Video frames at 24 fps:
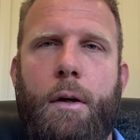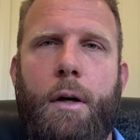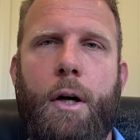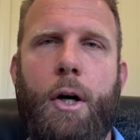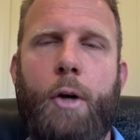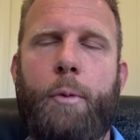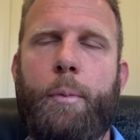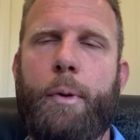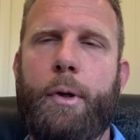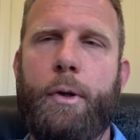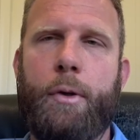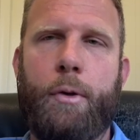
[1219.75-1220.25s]

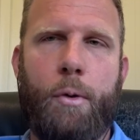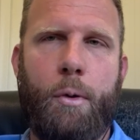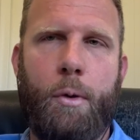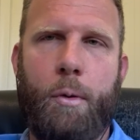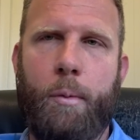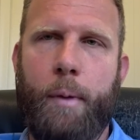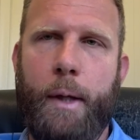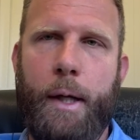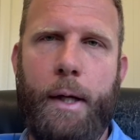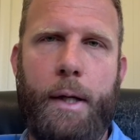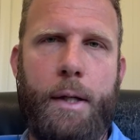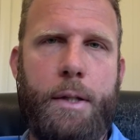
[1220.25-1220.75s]
Open
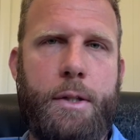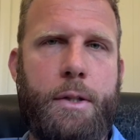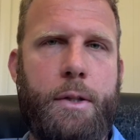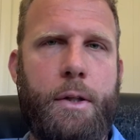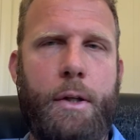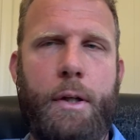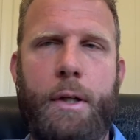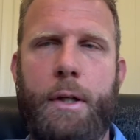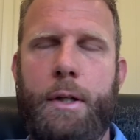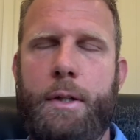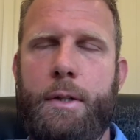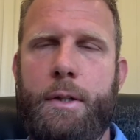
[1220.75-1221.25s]
doorways,
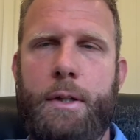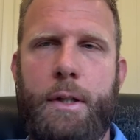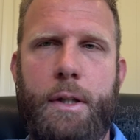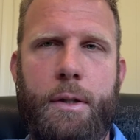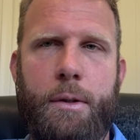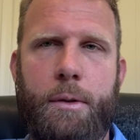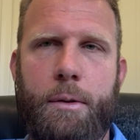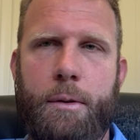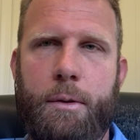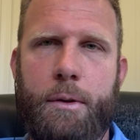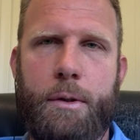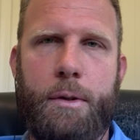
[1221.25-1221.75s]
dirty
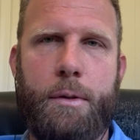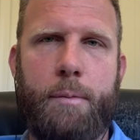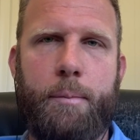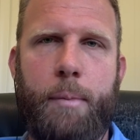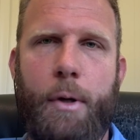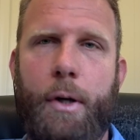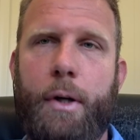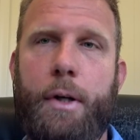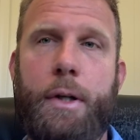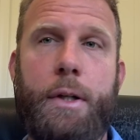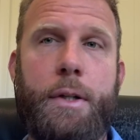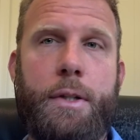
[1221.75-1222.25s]
seals,
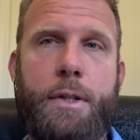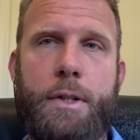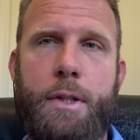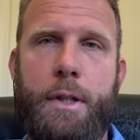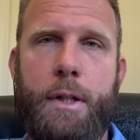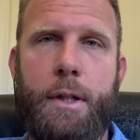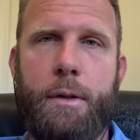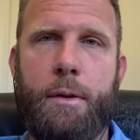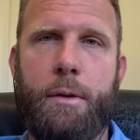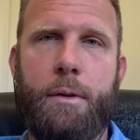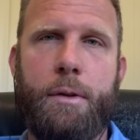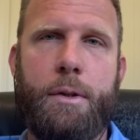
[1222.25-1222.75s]
broken
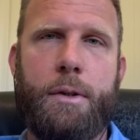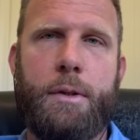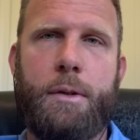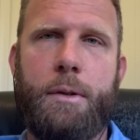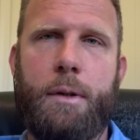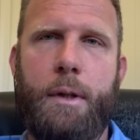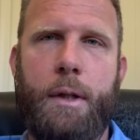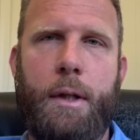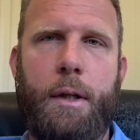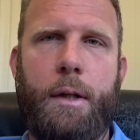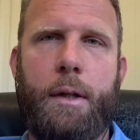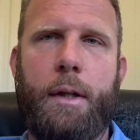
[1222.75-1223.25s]

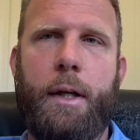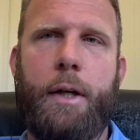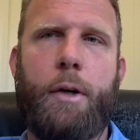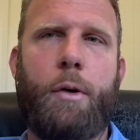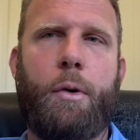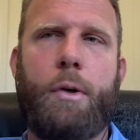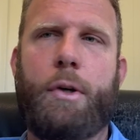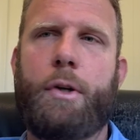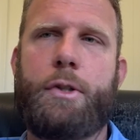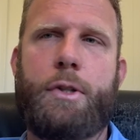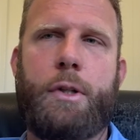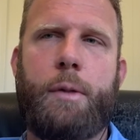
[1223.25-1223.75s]
seals, they
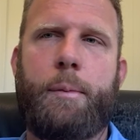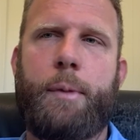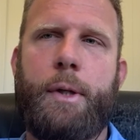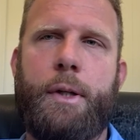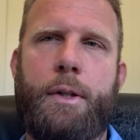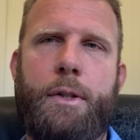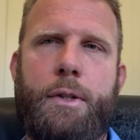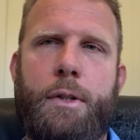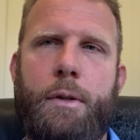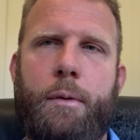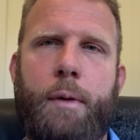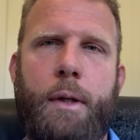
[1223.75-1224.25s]
all
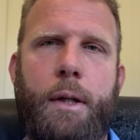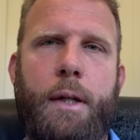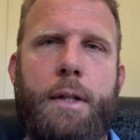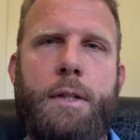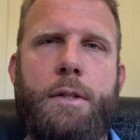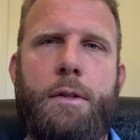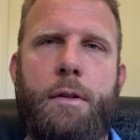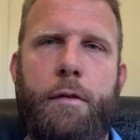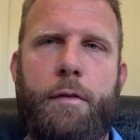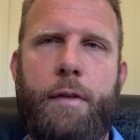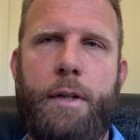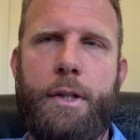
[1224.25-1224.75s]
contribute to a
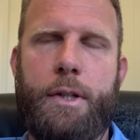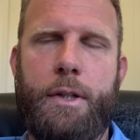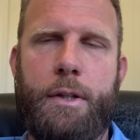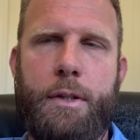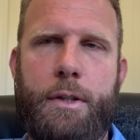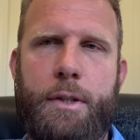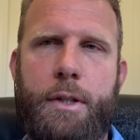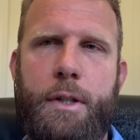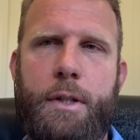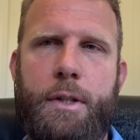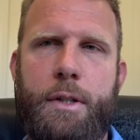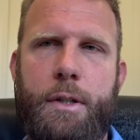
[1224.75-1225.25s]
lesser
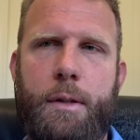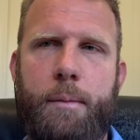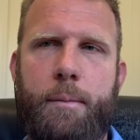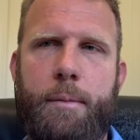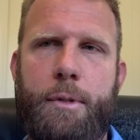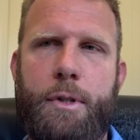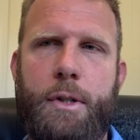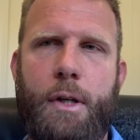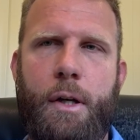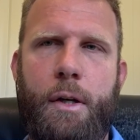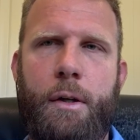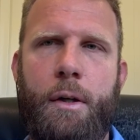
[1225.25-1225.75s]
efficient system.
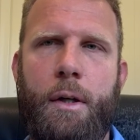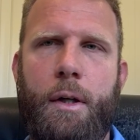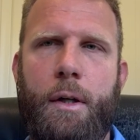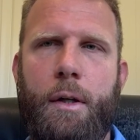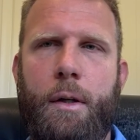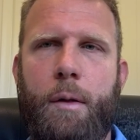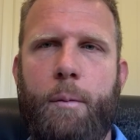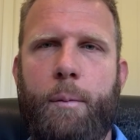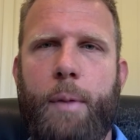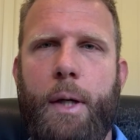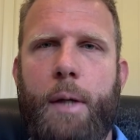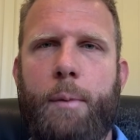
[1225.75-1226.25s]
So
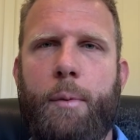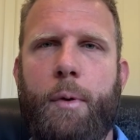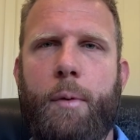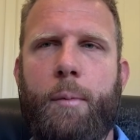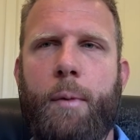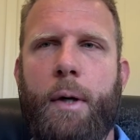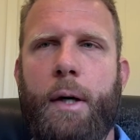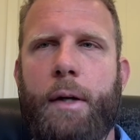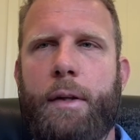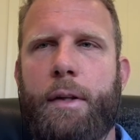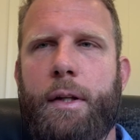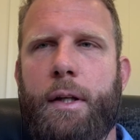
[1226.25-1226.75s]
people
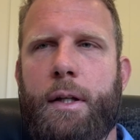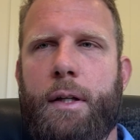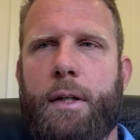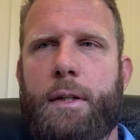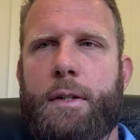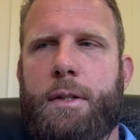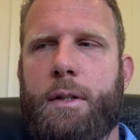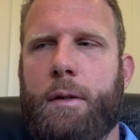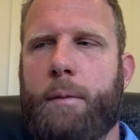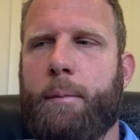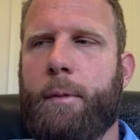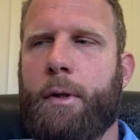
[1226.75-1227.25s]
might think
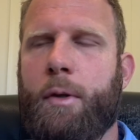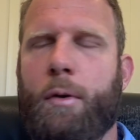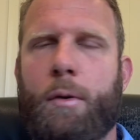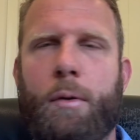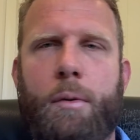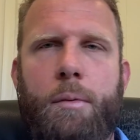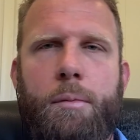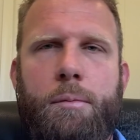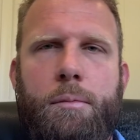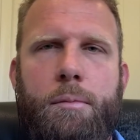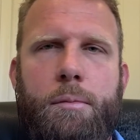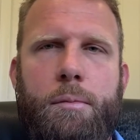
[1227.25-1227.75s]
it's a
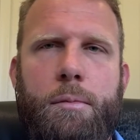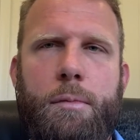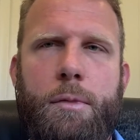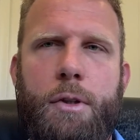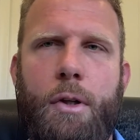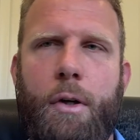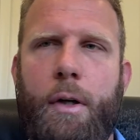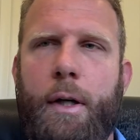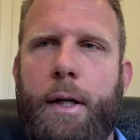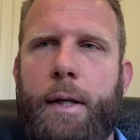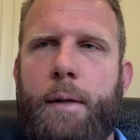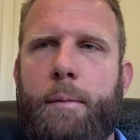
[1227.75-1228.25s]
little
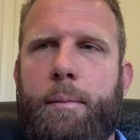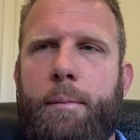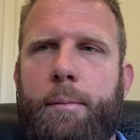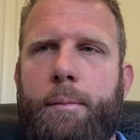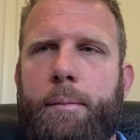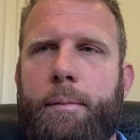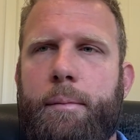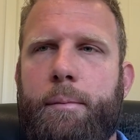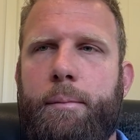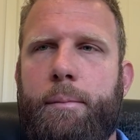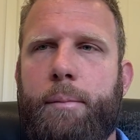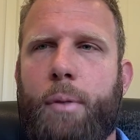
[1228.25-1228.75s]
tiny
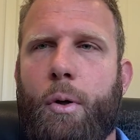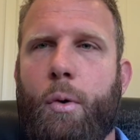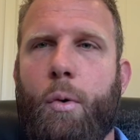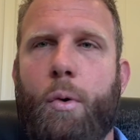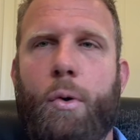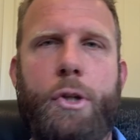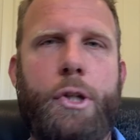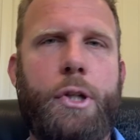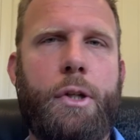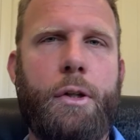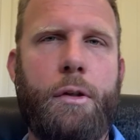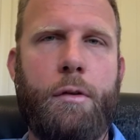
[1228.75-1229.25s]

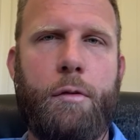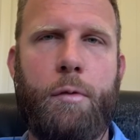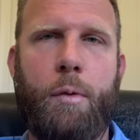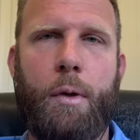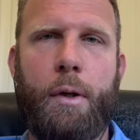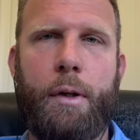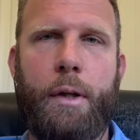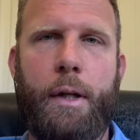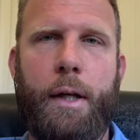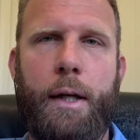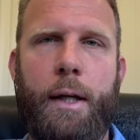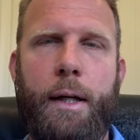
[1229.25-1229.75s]
portion of
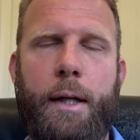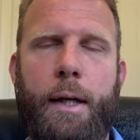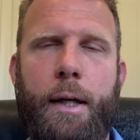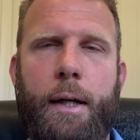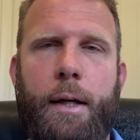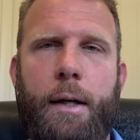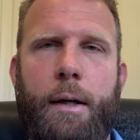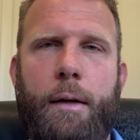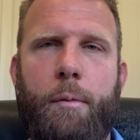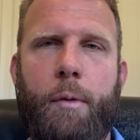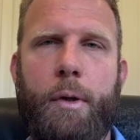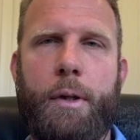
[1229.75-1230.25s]
what
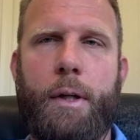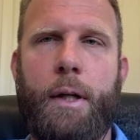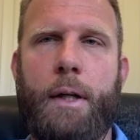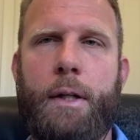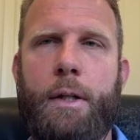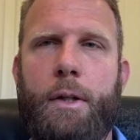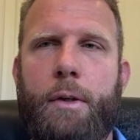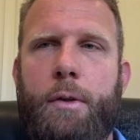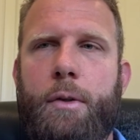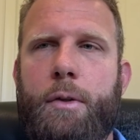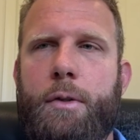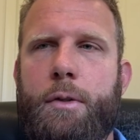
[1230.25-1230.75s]

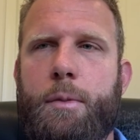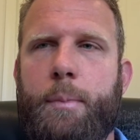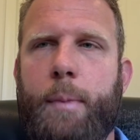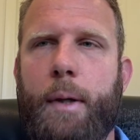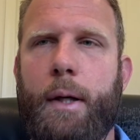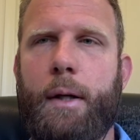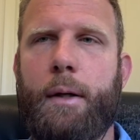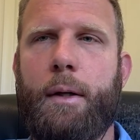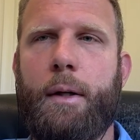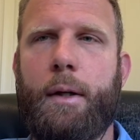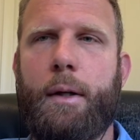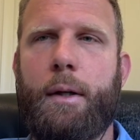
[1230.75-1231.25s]
they use,
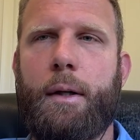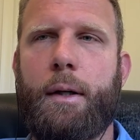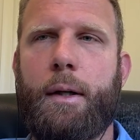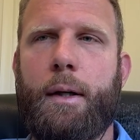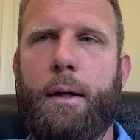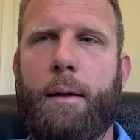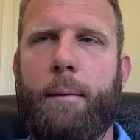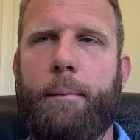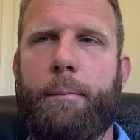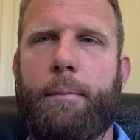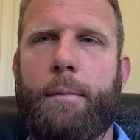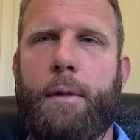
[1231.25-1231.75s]
but
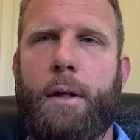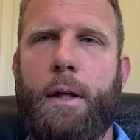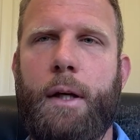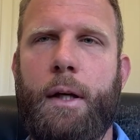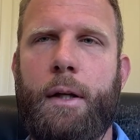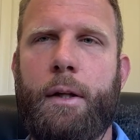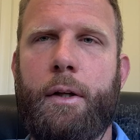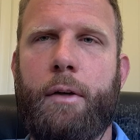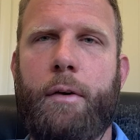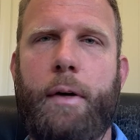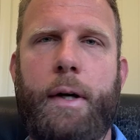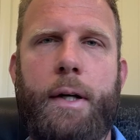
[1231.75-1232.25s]

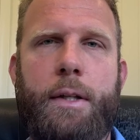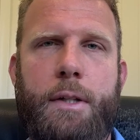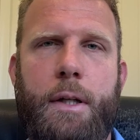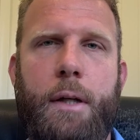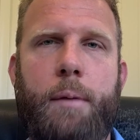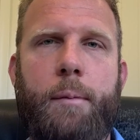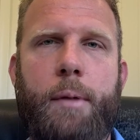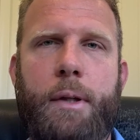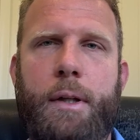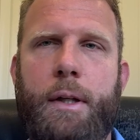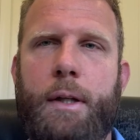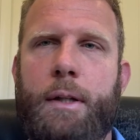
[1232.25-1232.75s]
in the grand
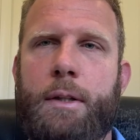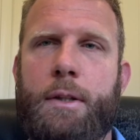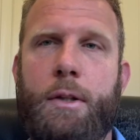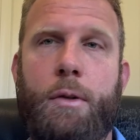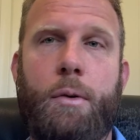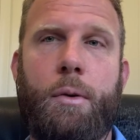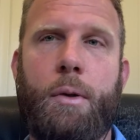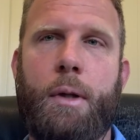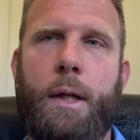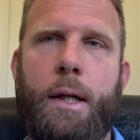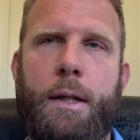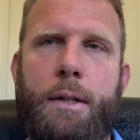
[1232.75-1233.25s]
scheme of things,
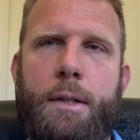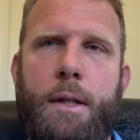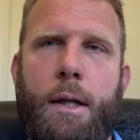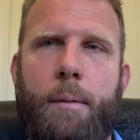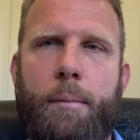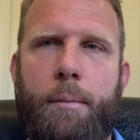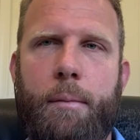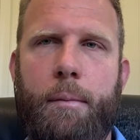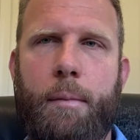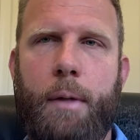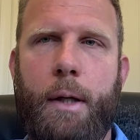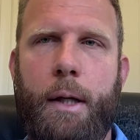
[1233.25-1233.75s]
it all adds
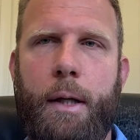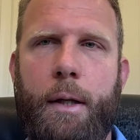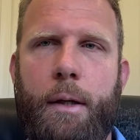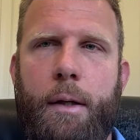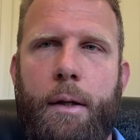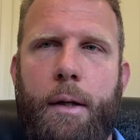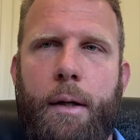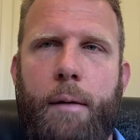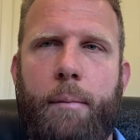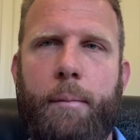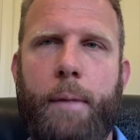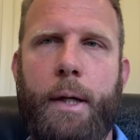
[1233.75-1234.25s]
up
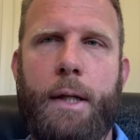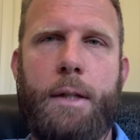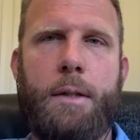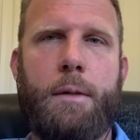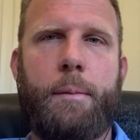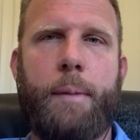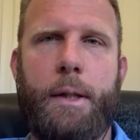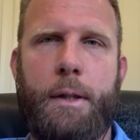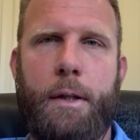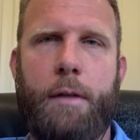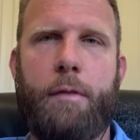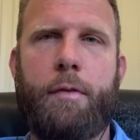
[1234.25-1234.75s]
and makes
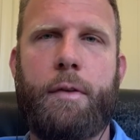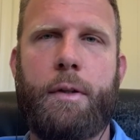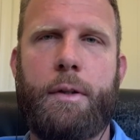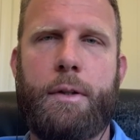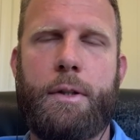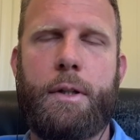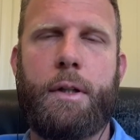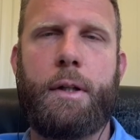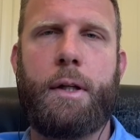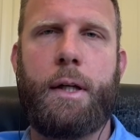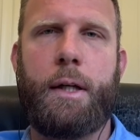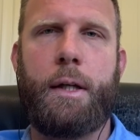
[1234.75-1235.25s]
a big difference in